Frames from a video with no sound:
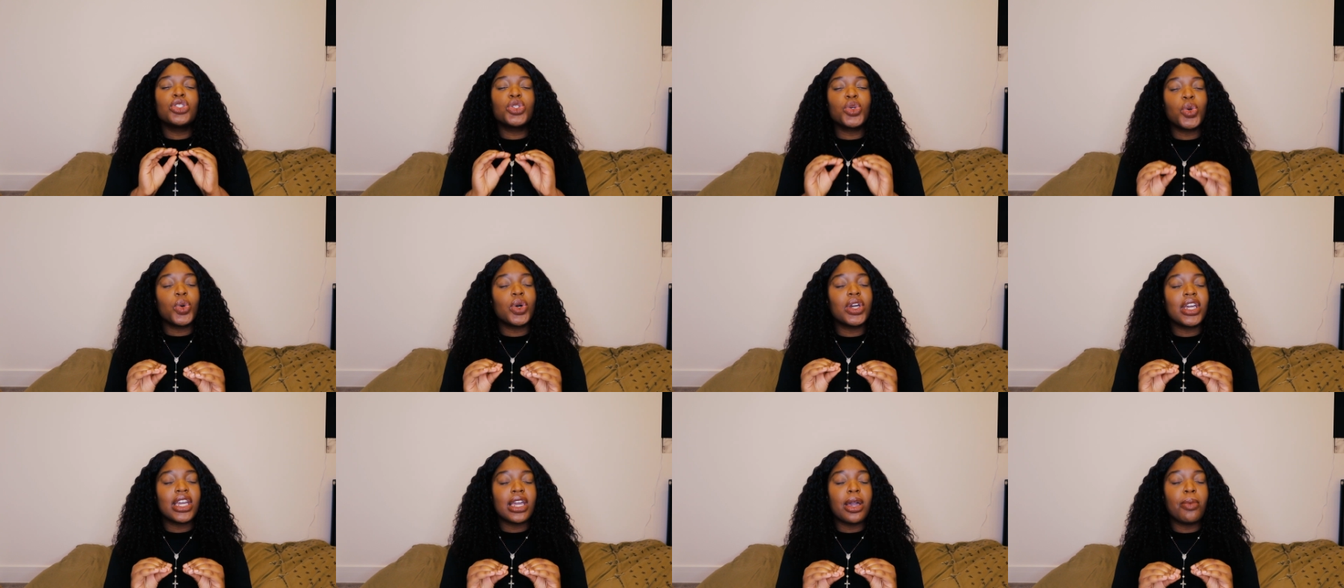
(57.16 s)

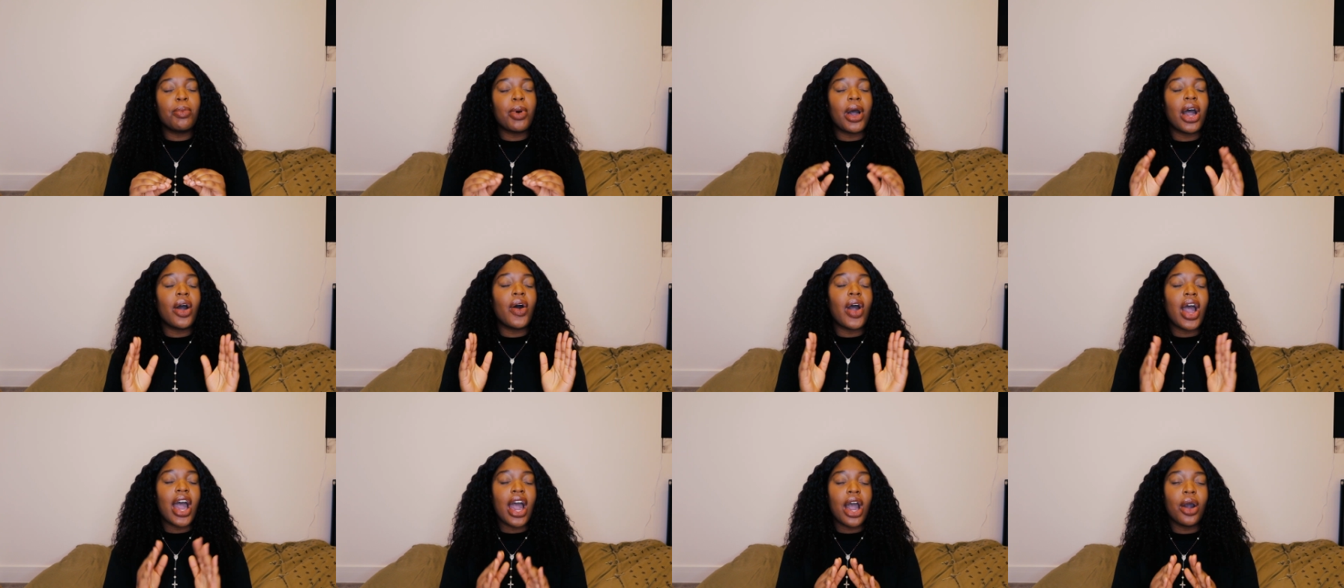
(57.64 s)
talking
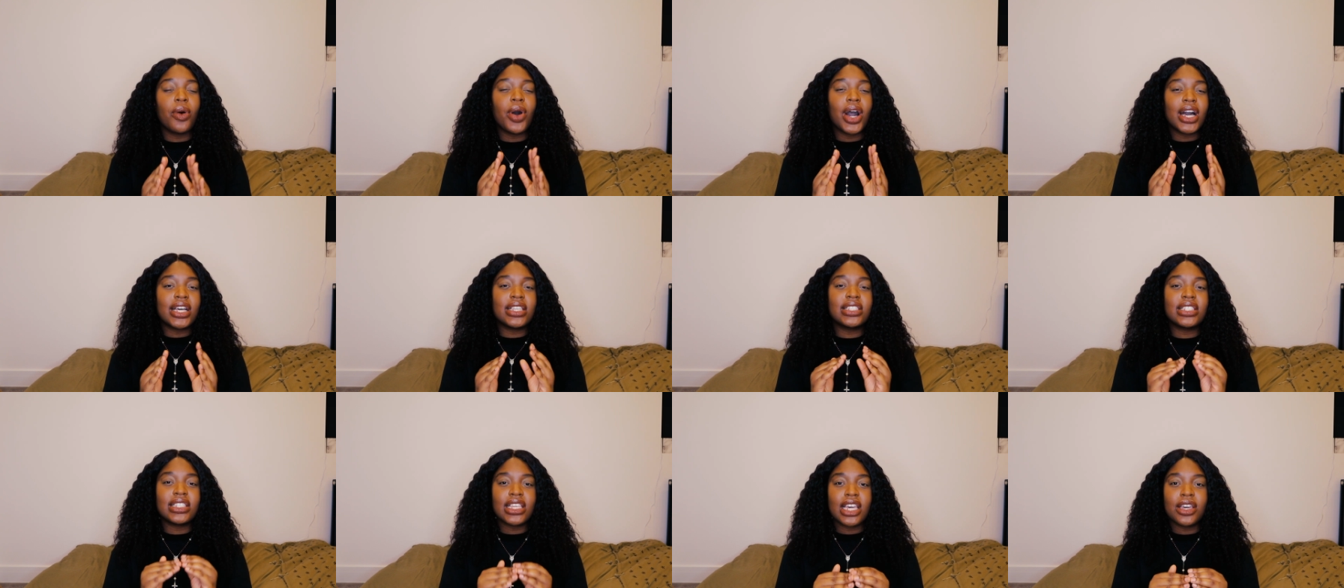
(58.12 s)
about how
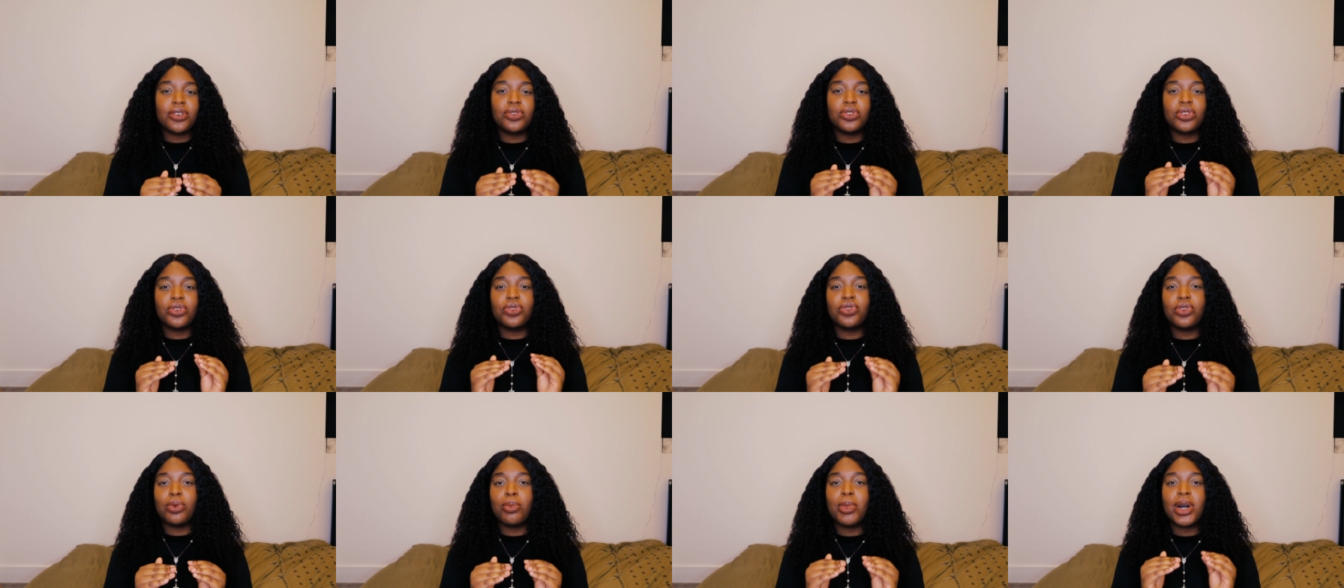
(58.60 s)
I saved
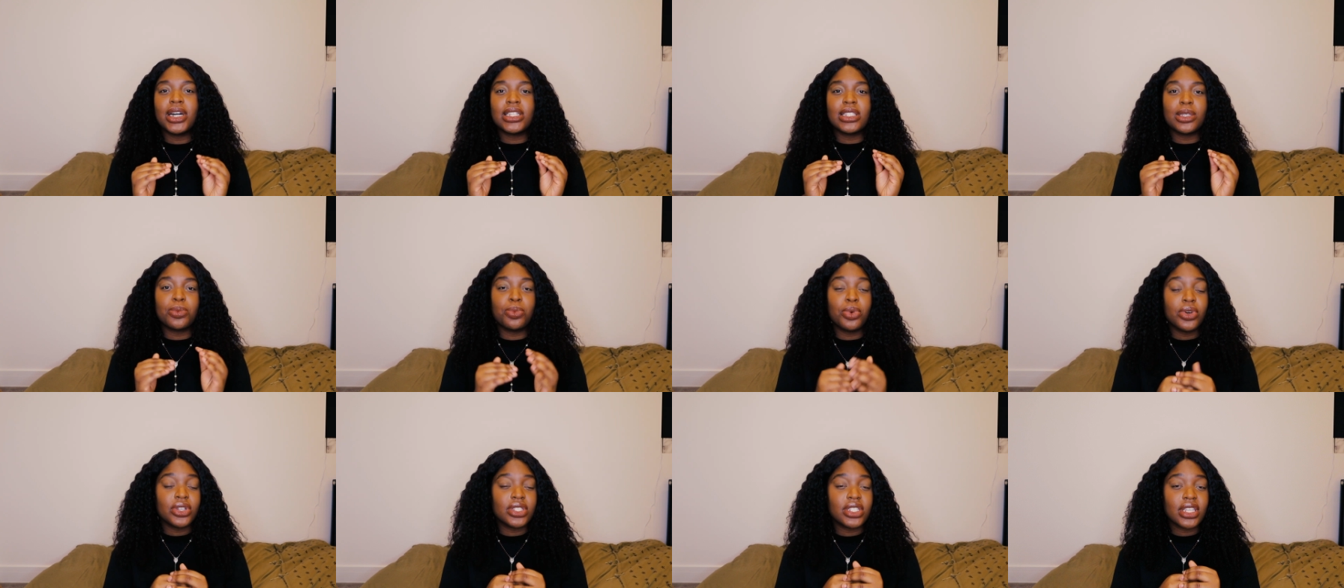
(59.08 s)
for my
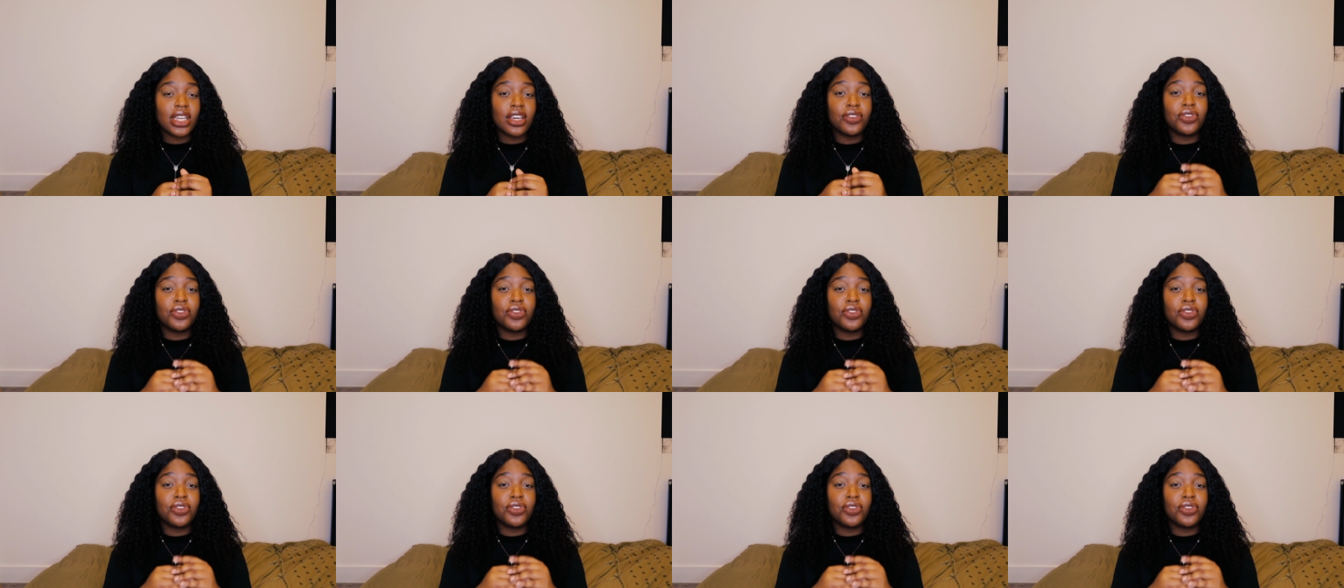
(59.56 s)
deposit.